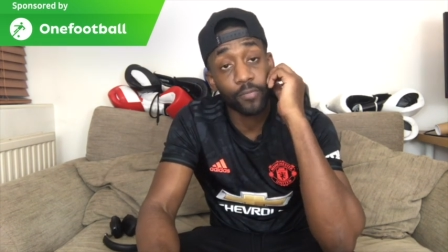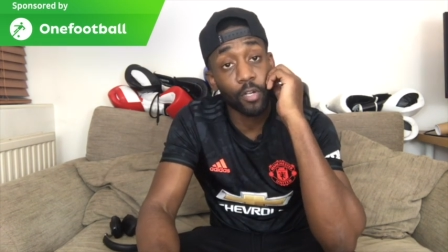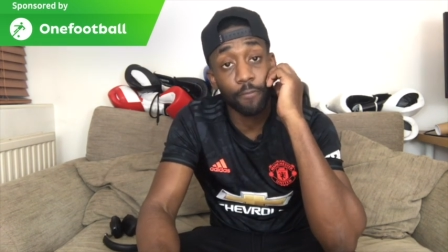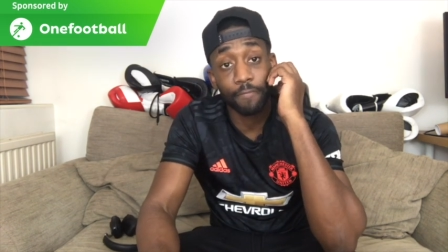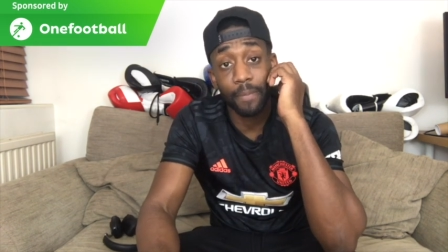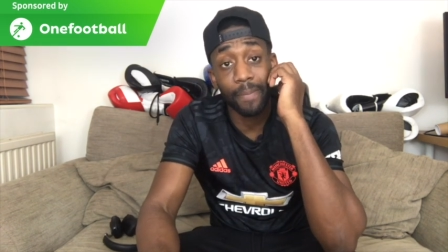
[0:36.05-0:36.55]

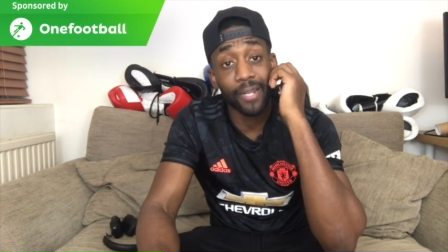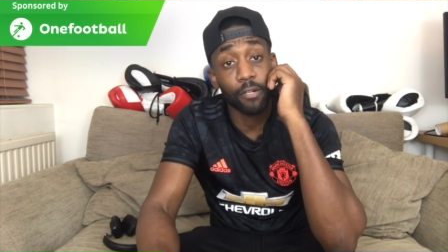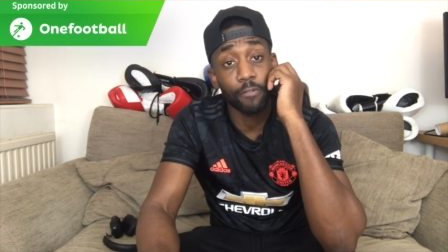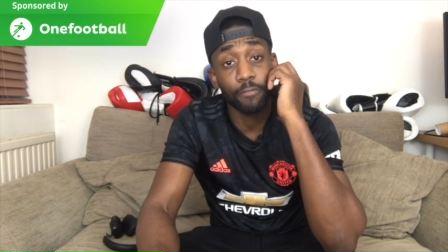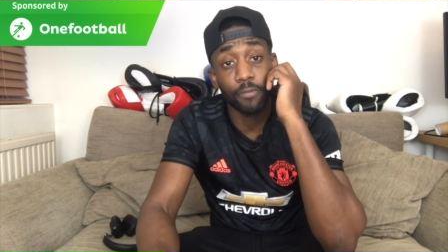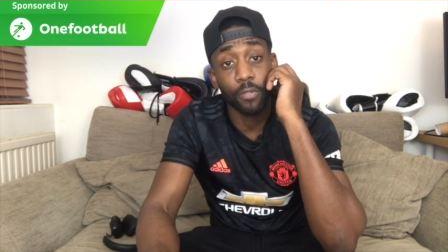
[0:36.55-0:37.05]
off the back
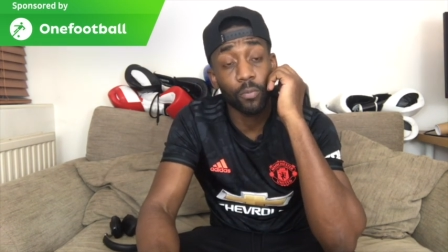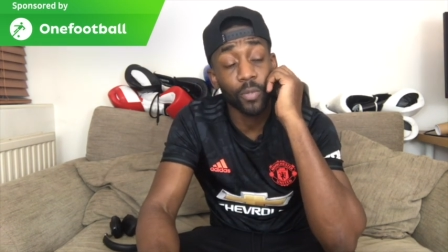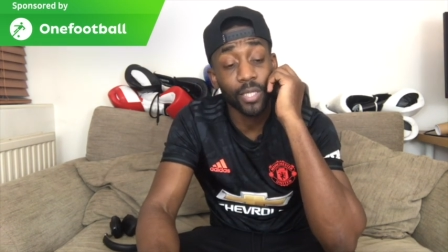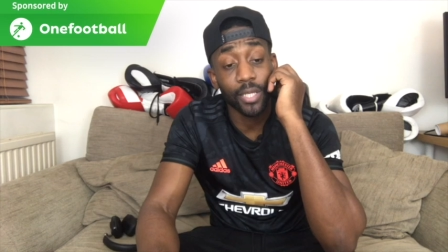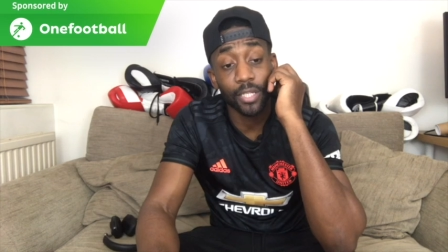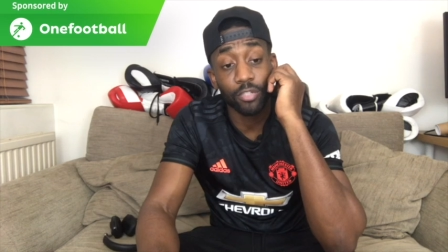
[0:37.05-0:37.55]
of the
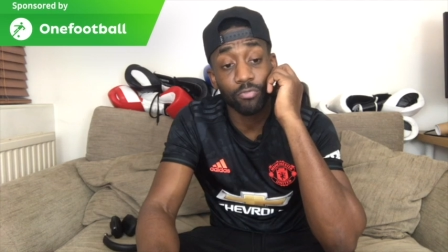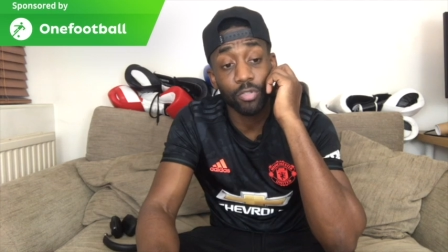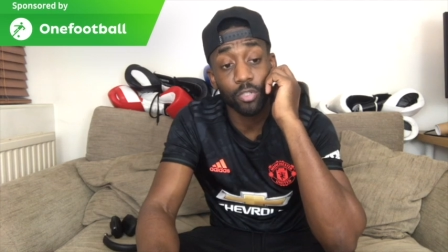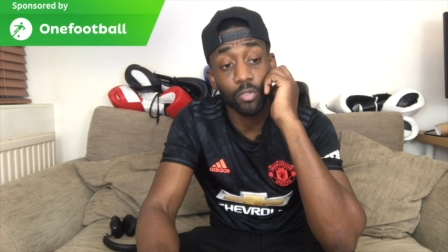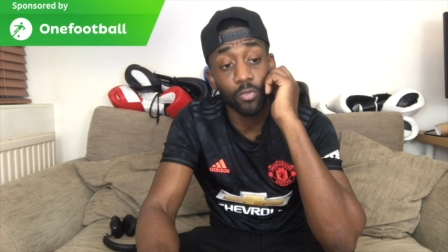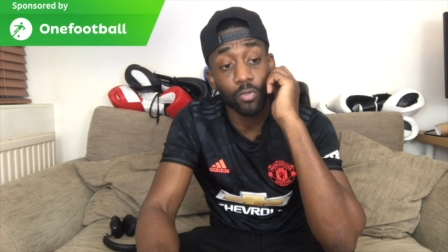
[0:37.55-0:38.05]
weekend's
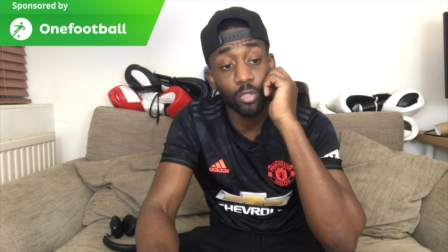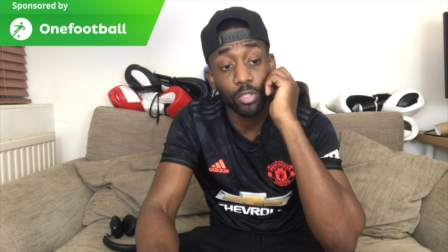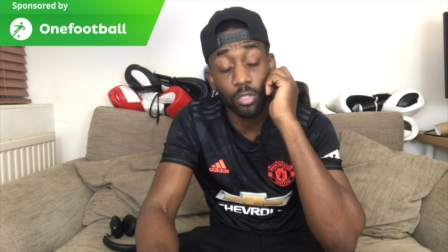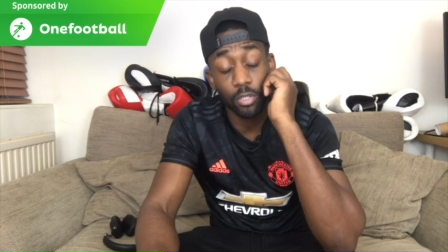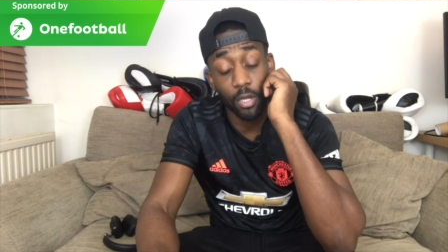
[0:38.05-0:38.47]
results,